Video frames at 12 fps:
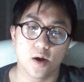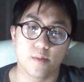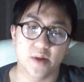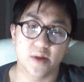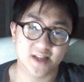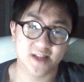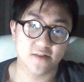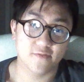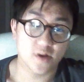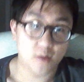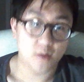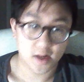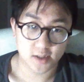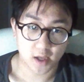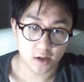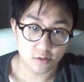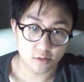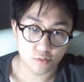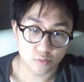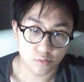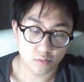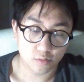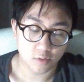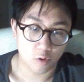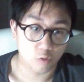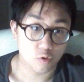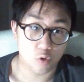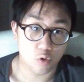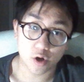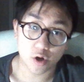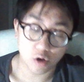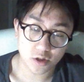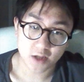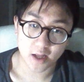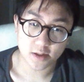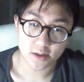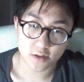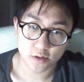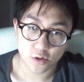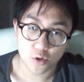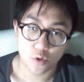But instead of video editing or recording content